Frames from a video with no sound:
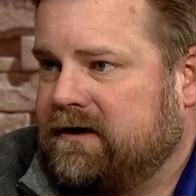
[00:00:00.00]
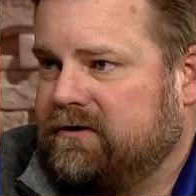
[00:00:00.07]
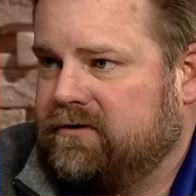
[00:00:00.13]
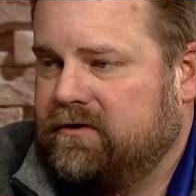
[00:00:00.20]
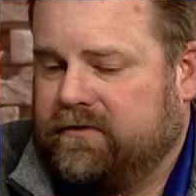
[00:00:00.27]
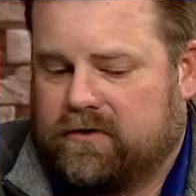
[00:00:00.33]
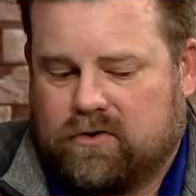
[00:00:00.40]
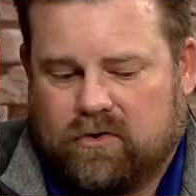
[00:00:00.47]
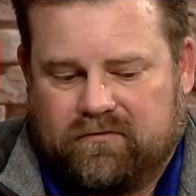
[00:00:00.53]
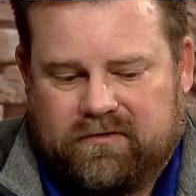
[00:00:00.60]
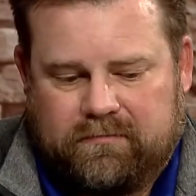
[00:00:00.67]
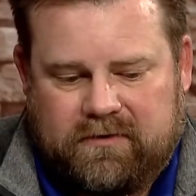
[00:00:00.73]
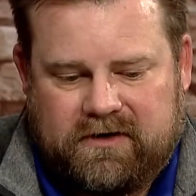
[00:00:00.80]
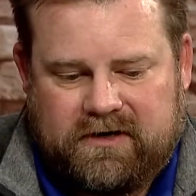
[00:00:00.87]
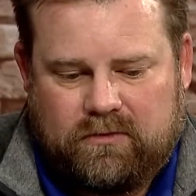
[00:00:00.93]
during the
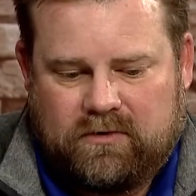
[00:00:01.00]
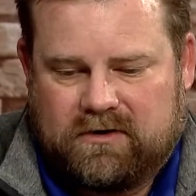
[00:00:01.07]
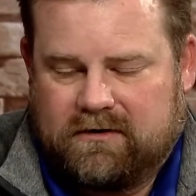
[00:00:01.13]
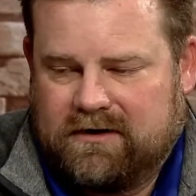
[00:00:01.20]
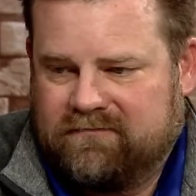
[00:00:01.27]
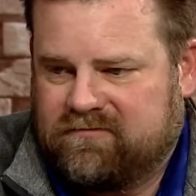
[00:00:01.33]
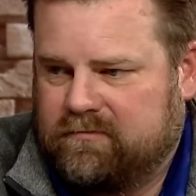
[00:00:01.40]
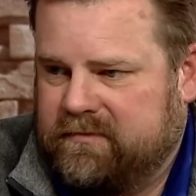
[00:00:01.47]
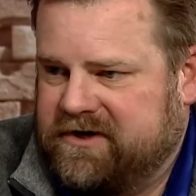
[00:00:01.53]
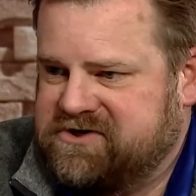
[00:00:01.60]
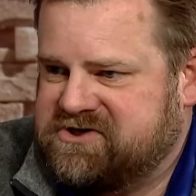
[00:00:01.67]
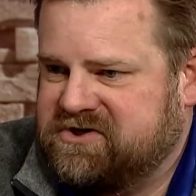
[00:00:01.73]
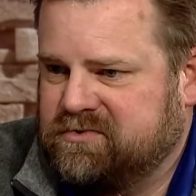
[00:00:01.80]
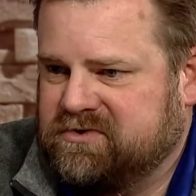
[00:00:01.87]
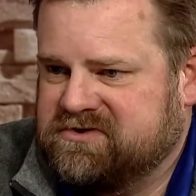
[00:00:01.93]
COVID period where
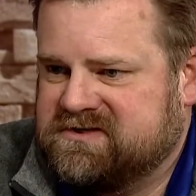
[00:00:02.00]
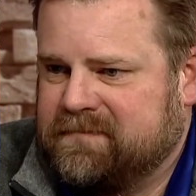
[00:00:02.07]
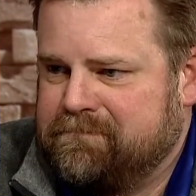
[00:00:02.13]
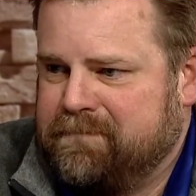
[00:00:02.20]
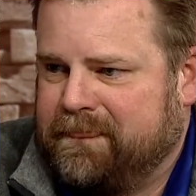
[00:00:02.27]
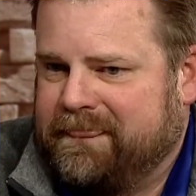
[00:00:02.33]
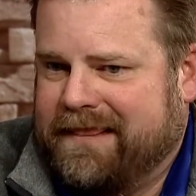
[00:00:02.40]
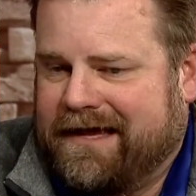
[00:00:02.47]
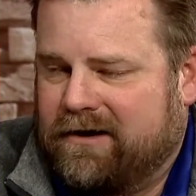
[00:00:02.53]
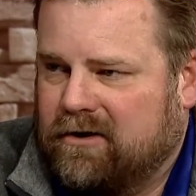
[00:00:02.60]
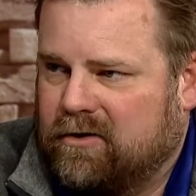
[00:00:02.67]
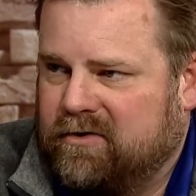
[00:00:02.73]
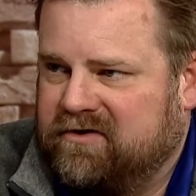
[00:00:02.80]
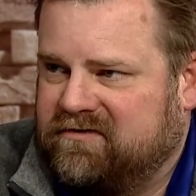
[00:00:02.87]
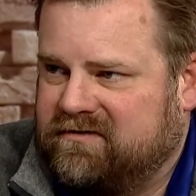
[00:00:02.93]
information was not
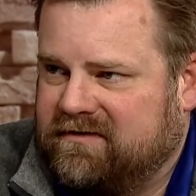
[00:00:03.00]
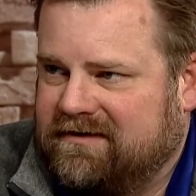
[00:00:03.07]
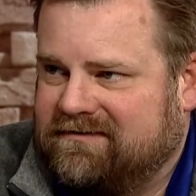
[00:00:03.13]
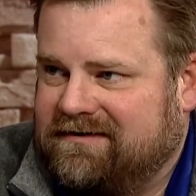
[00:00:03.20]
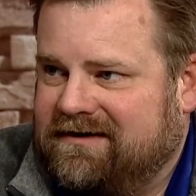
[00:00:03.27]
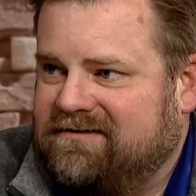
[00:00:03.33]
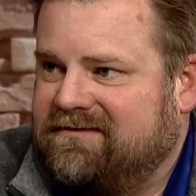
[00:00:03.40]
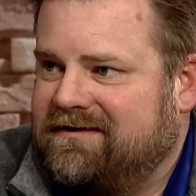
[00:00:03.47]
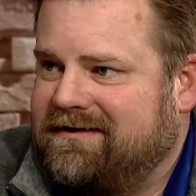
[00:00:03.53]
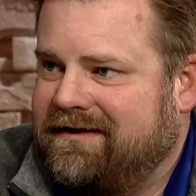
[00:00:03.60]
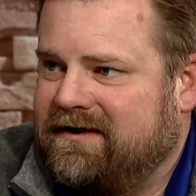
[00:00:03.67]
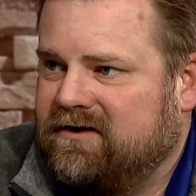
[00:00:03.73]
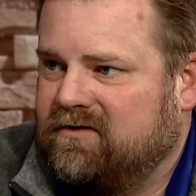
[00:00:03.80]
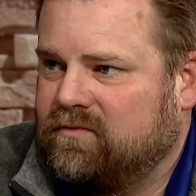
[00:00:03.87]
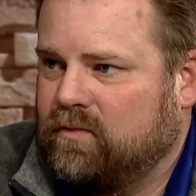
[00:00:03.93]
always as easy to
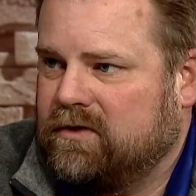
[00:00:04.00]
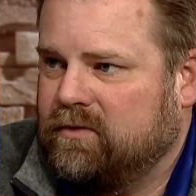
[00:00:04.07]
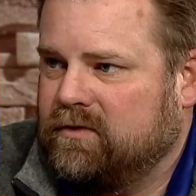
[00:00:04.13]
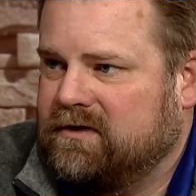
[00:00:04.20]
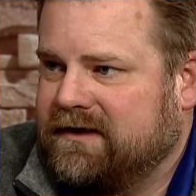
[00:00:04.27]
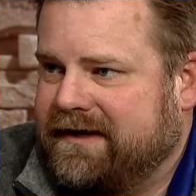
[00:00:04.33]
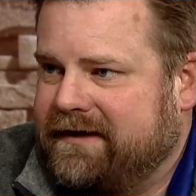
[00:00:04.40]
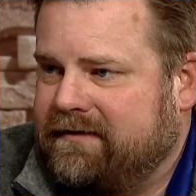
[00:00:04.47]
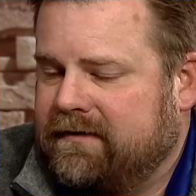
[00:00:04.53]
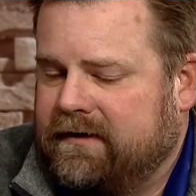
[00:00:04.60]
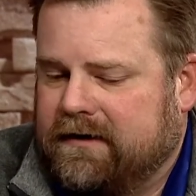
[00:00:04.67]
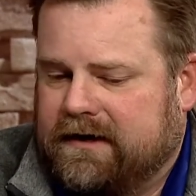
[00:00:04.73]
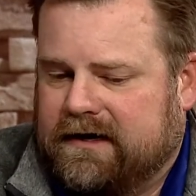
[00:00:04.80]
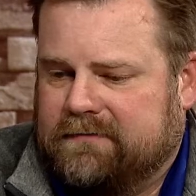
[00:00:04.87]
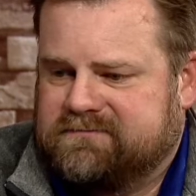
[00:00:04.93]
get as one would like.
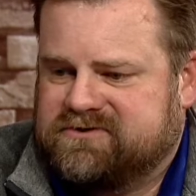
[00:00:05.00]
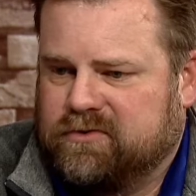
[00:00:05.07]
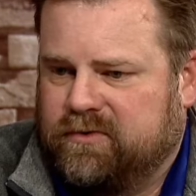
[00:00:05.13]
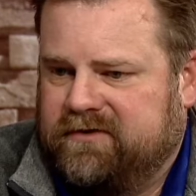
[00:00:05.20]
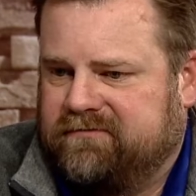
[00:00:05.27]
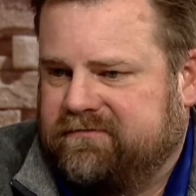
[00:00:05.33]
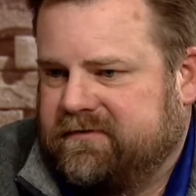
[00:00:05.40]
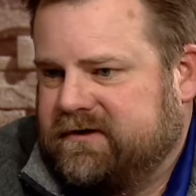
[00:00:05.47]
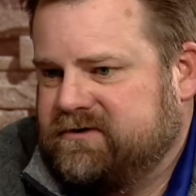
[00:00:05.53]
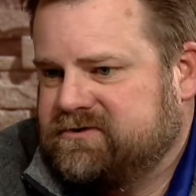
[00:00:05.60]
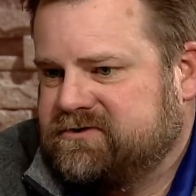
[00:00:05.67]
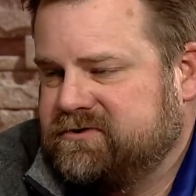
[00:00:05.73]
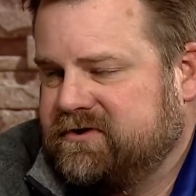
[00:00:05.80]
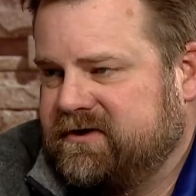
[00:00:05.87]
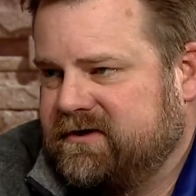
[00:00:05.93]
Um, so we've
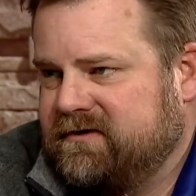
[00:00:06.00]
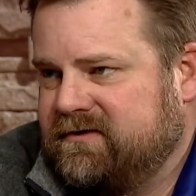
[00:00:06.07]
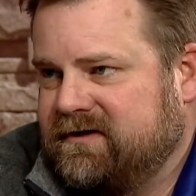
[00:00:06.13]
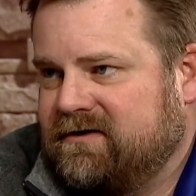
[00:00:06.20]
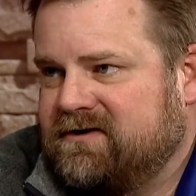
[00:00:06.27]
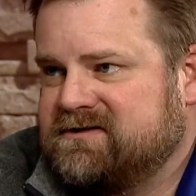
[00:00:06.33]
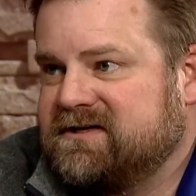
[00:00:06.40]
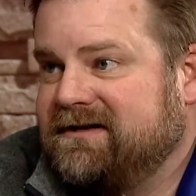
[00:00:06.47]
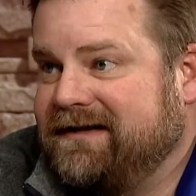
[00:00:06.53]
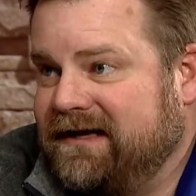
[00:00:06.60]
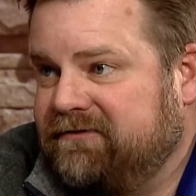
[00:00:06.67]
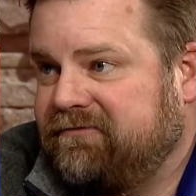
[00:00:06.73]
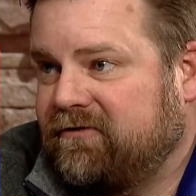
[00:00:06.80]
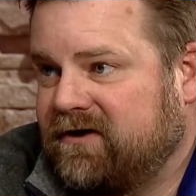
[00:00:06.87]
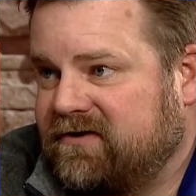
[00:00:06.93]
understood that there is a
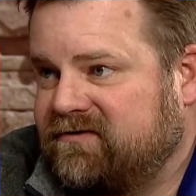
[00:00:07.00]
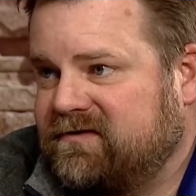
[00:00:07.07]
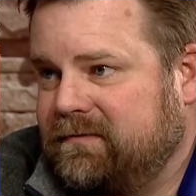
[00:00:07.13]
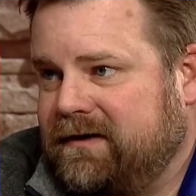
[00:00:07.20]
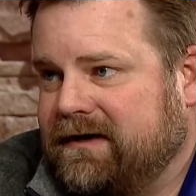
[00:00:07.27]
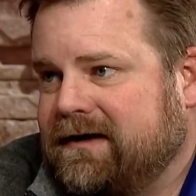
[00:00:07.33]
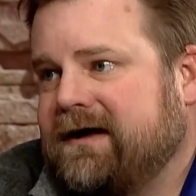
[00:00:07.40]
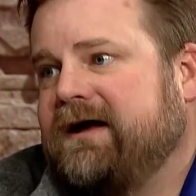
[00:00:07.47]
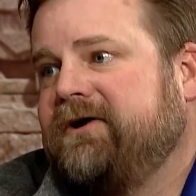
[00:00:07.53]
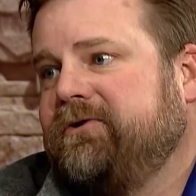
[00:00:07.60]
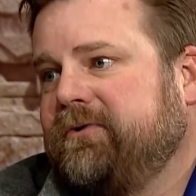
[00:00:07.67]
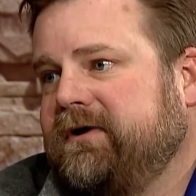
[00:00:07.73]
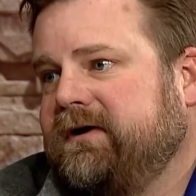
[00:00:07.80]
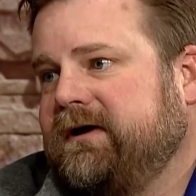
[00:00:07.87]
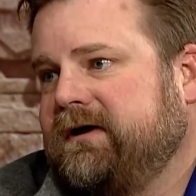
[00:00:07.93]
need for us to be a
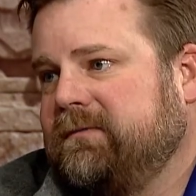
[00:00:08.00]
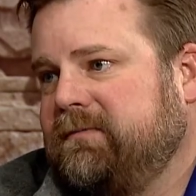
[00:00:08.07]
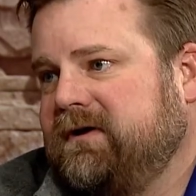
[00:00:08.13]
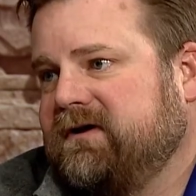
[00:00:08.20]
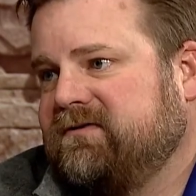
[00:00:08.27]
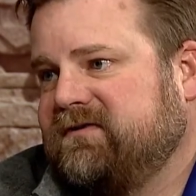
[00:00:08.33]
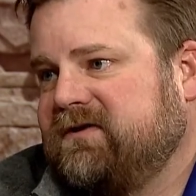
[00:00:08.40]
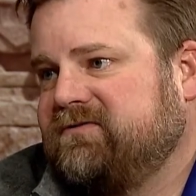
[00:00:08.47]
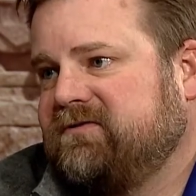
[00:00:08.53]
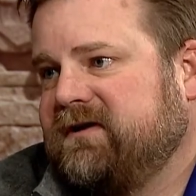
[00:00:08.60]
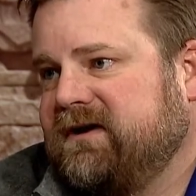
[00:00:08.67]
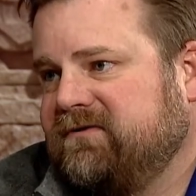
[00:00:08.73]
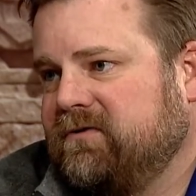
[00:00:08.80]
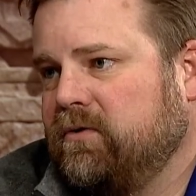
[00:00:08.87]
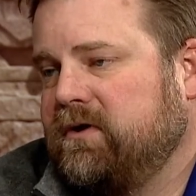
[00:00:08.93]
conduit and to be a
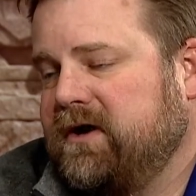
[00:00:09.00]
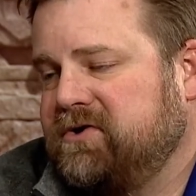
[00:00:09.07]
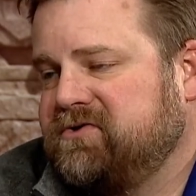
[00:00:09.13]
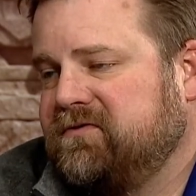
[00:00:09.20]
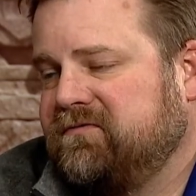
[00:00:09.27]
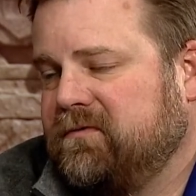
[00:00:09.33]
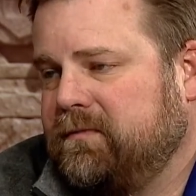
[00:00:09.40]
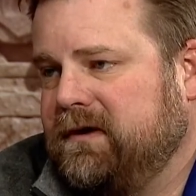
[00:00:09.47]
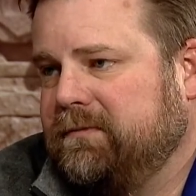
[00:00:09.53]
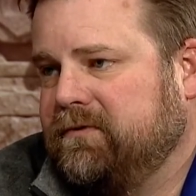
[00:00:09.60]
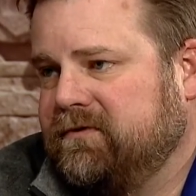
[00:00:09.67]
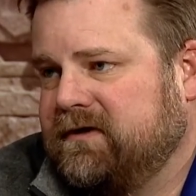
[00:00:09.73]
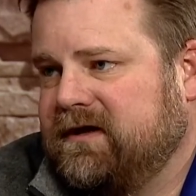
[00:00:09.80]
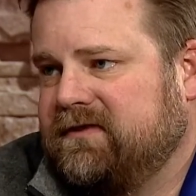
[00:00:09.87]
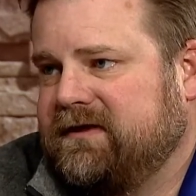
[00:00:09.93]
centralized location for
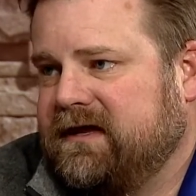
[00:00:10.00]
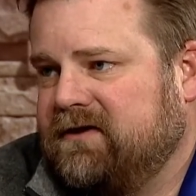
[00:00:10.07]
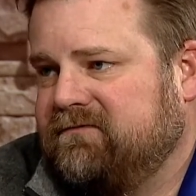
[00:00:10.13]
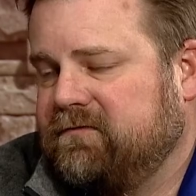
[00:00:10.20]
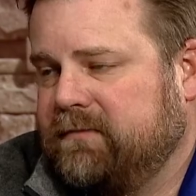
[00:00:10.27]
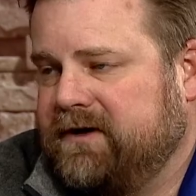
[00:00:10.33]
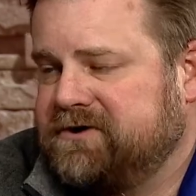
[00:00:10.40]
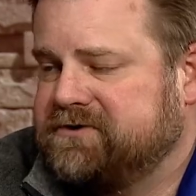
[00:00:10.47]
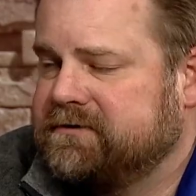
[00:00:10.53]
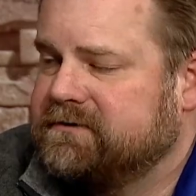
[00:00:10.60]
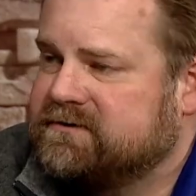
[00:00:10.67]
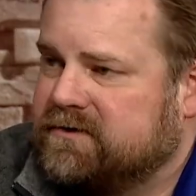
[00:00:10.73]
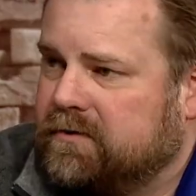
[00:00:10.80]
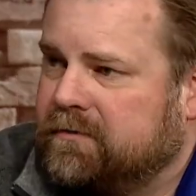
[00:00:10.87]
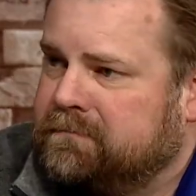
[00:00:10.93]
people to get that information.
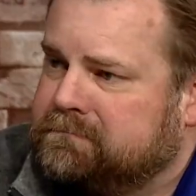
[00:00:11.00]
So